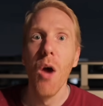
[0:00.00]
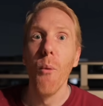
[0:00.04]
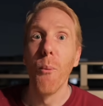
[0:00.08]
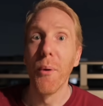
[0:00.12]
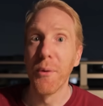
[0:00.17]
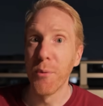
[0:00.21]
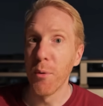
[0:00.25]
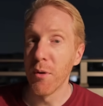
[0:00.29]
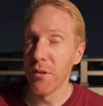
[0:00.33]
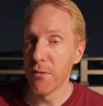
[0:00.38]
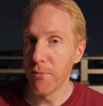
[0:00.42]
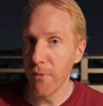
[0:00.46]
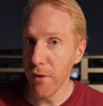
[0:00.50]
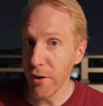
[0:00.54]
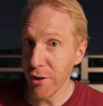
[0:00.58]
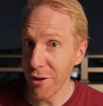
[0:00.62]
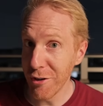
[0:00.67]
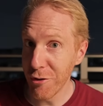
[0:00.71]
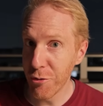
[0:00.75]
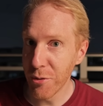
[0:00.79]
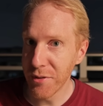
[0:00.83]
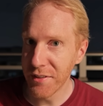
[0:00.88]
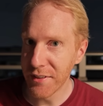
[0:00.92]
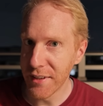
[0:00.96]
What was very
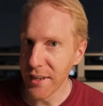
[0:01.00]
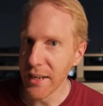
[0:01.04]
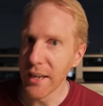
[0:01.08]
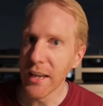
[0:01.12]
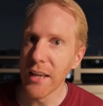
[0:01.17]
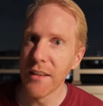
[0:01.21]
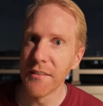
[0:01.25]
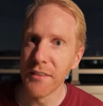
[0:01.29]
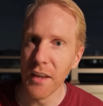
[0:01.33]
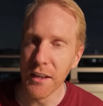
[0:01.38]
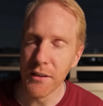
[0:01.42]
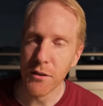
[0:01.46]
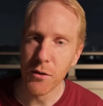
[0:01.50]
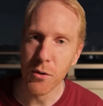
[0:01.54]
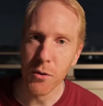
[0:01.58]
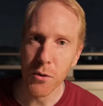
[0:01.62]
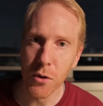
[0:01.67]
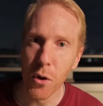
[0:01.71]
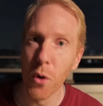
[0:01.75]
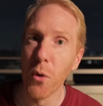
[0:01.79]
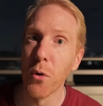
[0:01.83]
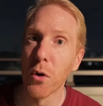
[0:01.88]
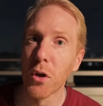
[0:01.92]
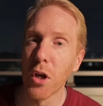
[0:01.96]
interesting is I
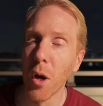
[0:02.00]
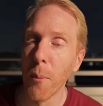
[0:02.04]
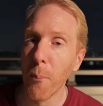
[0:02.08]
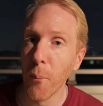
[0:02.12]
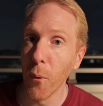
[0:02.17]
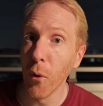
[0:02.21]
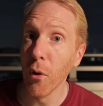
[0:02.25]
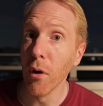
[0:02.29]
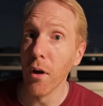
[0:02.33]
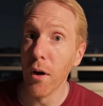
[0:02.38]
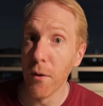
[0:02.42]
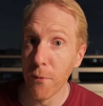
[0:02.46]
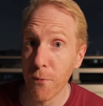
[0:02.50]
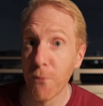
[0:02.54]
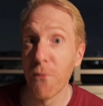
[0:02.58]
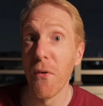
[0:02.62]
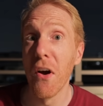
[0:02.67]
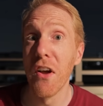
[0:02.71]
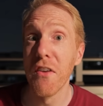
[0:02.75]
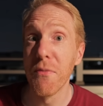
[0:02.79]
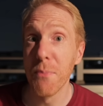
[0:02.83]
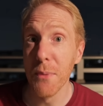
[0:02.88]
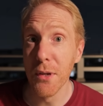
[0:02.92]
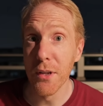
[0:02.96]
took a couple of
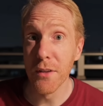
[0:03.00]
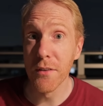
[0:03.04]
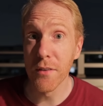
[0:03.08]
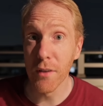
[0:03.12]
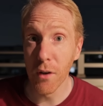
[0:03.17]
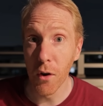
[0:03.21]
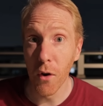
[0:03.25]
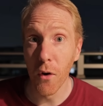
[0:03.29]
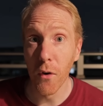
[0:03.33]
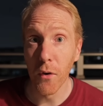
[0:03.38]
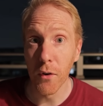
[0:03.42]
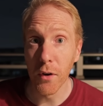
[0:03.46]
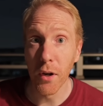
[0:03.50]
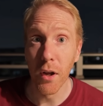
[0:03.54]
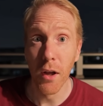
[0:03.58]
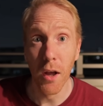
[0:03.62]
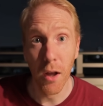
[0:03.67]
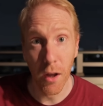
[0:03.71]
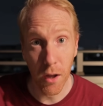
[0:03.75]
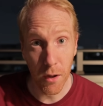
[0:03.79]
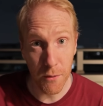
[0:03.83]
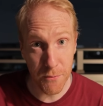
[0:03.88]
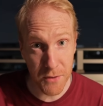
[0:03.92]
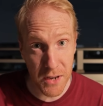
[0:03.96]
five minutes long
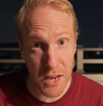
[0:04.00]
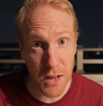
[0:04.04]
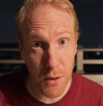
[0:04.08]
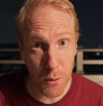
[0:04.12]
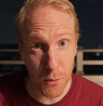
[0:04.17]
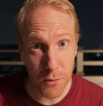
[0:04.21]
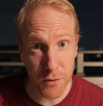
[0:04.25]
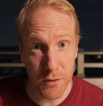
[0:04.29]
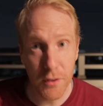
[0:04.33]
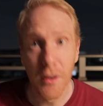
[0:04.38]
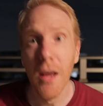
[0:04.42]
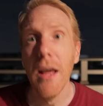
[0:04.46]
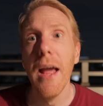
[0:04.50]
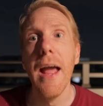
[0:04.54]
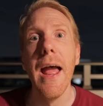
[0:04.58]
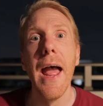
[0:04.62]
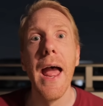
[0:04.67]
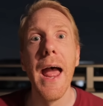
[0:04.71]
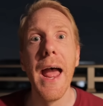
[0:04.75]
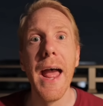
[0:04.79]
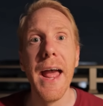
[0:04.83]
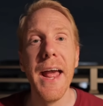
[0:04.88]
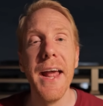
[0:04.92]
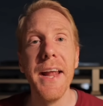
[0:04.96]
uh, videos
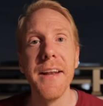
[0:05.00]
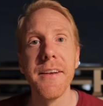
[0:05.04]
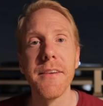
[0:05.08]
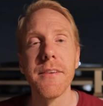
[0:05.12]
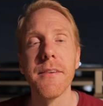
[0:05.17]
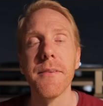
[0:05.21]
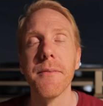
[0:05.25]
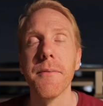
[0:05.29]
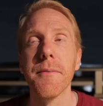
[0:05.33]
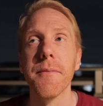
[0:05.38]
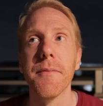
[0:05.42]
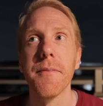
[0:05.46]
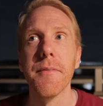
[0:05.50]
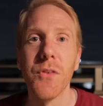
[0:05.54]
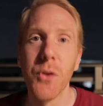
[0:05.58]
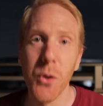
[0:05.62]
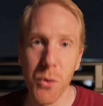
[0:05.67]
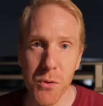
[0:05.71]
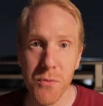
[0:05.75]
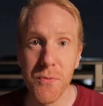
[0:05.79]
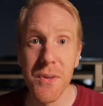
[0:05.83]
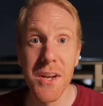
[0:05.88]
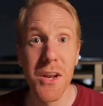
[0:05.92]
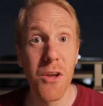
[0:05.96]
and
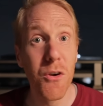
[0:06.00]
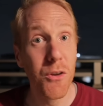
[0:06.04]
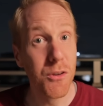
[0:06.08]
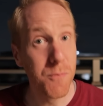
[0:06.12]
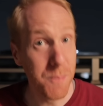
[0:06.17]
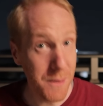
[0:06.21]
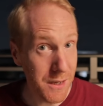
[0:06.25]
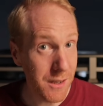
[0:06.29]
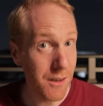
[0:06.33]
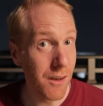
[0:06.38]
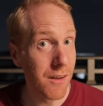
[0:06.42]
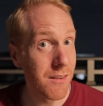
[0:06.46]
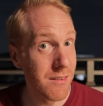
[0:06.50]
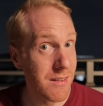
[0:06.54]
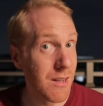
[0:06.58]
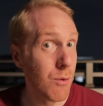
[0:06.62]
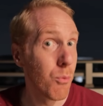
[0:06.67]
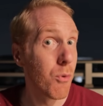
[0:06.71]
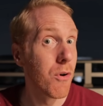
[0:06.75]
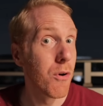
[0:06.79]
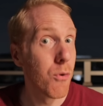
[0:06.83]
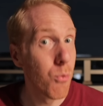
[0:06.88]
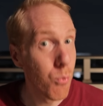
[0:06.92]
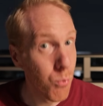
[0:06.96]
those videos, because they
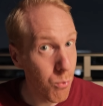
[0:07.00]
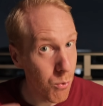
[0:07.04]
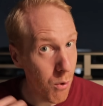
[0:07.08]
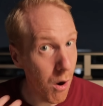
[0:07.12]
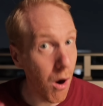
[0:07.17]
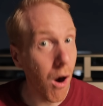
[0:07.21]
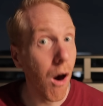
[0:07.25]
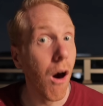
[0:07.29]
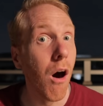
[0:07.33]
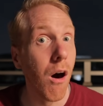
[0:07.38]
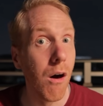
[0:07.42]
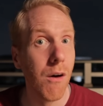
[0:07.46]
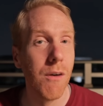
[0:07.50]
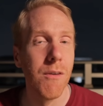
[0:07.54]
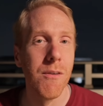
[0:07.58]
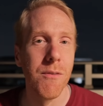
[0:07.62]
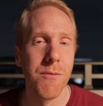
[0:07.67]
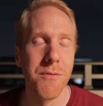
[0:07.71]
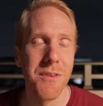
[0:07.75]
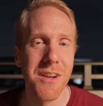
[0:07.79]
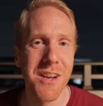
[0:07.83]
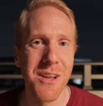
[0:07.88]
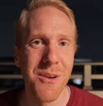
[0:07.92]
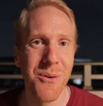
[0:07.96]
were raw
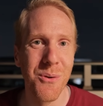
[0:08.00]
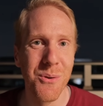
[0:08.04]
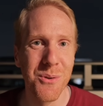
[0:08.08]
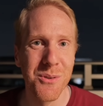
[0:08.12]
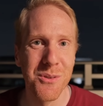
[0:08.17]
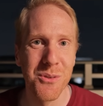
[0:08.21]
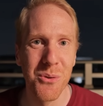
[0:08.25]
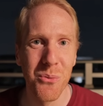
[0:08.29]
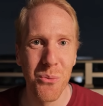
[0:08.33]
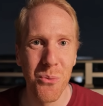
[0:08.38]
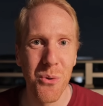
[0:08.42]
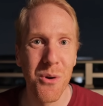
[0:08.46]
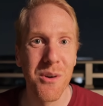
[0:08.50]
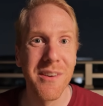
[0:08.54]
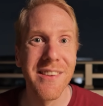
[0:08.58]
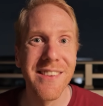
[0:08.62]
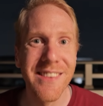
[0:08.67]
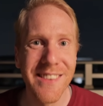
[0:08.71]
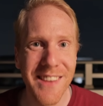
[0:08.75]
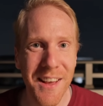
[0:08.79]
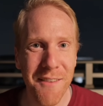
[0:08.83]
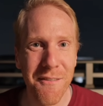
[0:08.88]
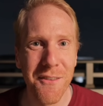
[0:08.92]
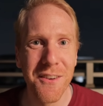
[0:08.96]
videos were
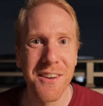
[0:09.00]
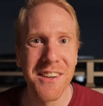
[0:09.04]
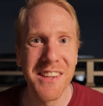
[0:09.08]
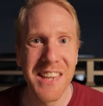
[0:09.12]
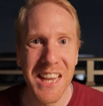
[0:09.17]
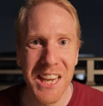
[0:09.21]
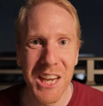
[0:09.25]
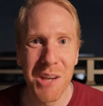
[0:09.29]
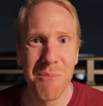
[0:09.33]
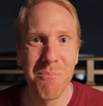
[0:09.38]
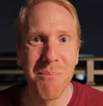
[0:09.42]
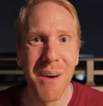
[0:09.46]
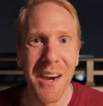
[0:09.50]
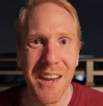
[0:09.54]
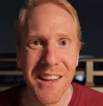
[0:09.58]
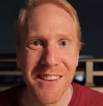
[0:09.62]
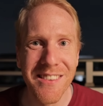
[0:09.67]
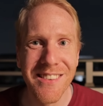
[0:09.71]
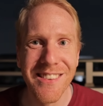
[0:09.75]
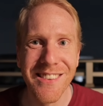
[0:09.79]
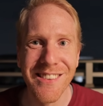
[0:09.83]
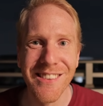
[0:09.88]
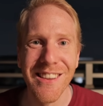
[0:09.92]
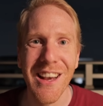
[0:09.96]
7
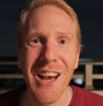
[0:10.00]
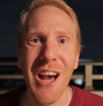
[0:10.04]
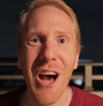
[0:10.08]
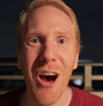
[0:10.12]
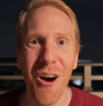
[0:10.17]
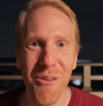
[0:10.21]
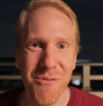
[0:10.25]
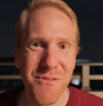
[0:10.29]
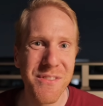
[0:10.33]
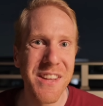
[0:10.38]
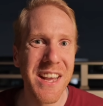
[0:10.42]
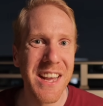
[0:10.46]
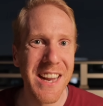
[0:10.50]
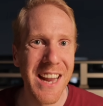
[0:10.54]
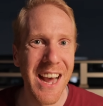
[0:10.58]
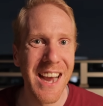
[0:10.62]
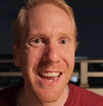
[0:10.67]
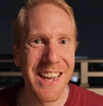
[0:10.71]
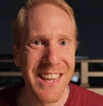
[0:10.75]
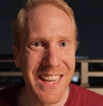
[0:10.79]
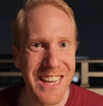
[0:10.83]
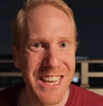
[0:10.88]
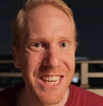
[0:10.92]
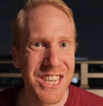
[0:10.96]
gigabytes of
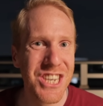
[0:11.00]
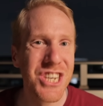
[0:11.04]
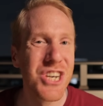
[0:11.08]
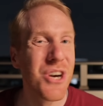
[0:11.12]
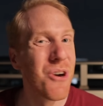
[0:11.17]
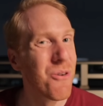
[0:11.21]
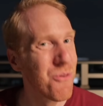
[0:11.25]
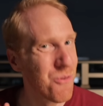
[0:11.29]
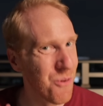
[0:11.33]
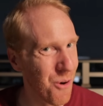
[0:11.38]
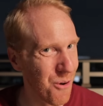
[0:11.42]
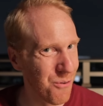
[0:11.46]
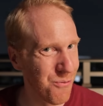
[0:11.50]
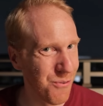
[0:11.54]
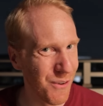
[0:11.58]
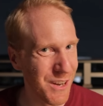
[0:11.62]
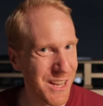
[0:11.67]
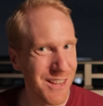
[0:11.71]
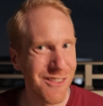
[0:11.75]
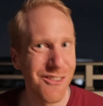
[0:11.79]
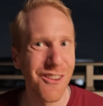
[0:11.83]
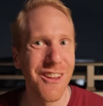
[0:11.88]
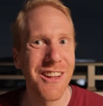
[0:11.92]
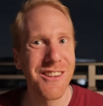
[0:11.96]
data each,
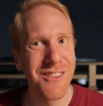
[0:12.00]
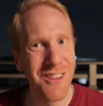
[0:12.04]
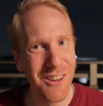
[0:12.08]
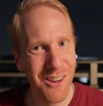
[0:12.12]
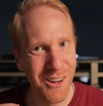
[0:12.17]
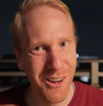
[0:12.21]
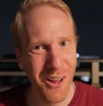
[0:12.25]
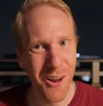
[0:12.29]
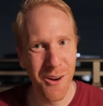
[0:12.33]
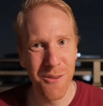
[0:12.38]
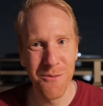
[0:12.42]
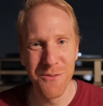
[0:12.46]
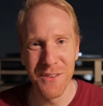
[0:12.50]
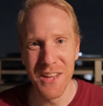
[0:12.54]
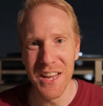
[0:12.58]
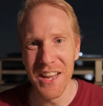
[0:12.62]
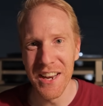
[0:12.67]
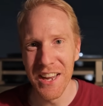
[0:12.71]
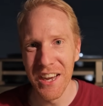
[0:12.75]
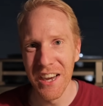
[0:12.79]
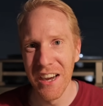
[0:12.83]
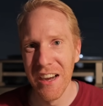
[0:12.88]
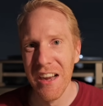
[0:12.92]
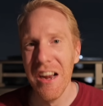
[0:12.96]
roughly. So that's a lot of
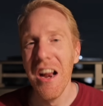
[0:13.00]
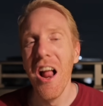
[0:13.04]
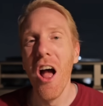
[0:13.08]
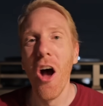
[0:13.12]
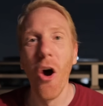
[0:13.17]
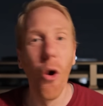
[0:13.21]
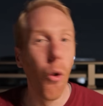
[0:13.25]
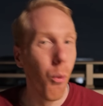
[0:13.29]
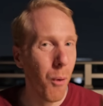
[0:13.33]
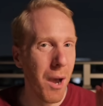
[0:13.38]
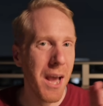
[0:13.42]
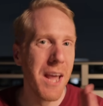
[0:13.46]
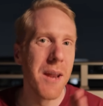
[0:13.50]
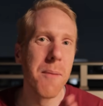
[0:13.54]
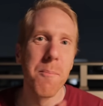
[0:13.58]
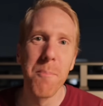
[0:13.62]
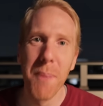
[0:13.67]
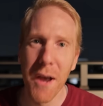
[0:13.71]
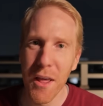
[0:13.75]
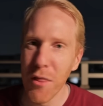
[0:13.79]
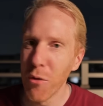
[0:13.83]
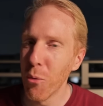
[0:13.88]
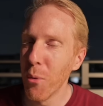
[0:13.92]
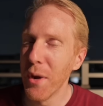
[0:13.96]
data. Oh, and
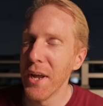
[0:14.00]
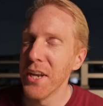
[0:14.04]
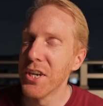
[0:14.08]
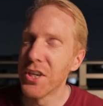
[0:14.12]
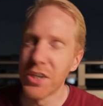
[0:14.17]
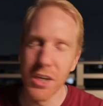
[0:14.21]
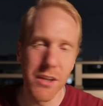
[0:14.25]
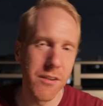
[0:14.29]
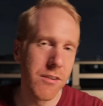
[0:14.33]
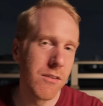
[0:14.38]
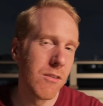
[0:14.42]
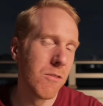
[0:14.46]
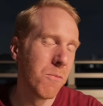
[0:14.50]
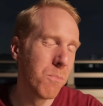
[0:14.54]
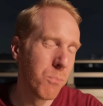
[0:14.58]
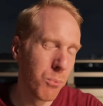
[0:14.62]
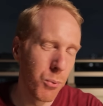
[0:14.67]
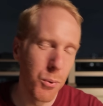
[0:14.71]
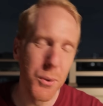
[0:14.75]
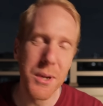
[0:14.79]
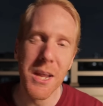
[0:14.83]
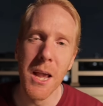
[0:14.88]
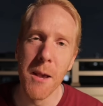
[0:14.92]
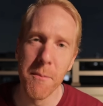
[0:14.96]
by the way, just to
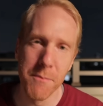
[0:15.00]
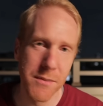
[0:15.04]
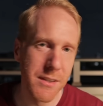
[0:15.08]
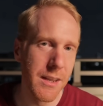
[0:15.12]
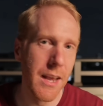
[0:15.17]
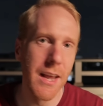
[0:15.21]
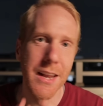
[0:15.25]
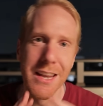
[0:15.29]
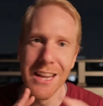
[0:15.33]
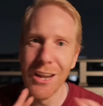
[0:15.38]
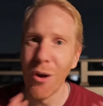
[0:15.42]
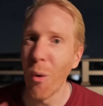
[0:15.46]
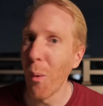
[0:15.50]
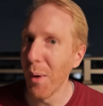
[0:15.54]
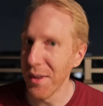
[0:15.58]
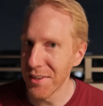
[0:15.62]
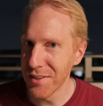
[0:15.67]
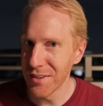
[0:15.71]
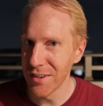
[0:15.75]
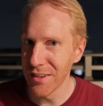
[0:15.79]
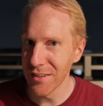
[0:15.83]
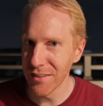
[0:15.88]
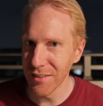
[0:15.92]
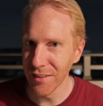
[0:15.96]
preempt any
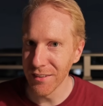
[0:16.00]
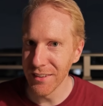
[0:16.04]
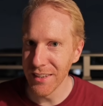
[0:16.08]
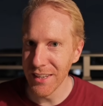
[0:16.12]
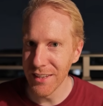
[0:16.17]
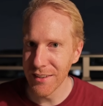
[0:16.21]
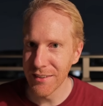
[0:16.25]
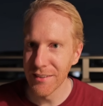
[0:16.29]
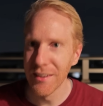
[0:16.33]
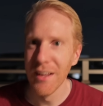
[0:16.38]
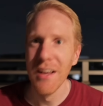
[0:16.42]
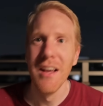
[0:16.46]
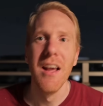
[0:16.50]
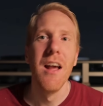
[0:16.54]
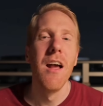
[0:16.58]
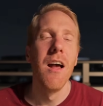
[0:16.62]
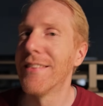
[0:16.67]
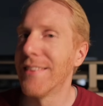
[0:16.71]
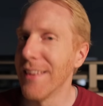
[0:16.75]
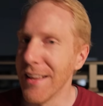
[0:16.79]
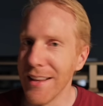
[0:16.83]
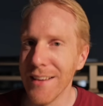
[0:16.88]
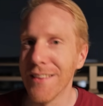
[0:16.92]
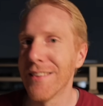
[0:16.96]
questions on this,
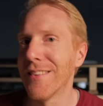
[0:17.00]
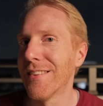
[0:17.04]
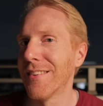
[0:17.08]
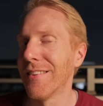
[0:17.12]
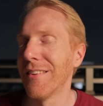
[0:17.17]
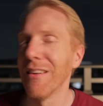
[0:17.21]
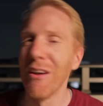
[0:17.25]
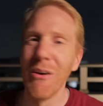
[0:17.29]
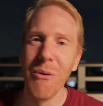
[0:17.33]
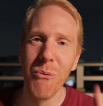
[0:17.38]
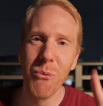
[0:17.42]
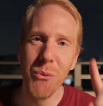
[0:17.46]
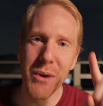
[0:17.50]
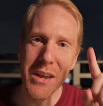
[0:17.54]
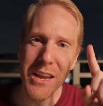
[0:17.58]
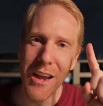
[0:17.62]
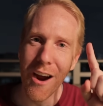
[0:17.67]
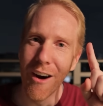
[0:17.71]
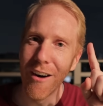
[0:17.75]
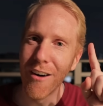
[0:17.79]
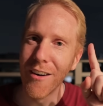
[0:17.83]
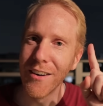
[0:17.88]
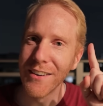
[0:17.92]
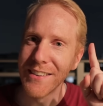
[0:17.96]
since
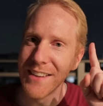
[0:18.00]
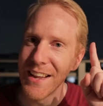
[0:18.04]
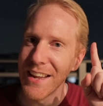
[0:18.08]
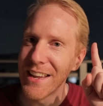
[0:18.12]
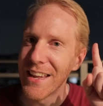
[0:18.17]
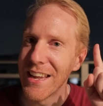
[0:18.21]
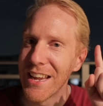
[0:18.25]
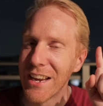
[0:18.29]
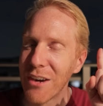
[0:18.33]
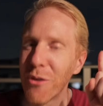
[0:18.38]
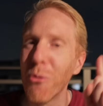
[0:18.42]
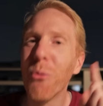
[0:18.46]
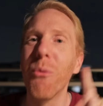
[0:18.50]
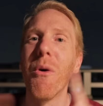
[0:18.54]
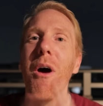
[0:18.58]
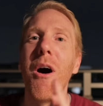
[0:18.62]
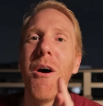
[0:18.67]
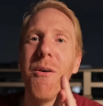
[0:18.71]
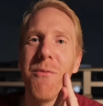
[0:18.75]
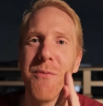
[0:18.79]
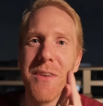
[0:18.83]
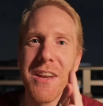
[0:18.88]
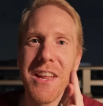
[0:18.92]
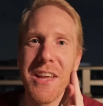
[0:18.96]
we are taking
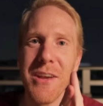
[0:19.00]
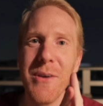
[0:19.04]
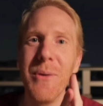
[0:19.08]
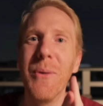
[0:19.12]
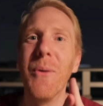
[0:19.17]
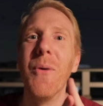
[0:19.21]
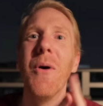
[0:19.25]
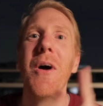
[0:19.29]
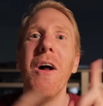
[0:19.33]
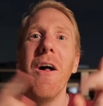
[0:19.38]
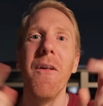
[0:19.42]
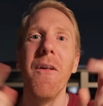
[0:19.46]
raw video,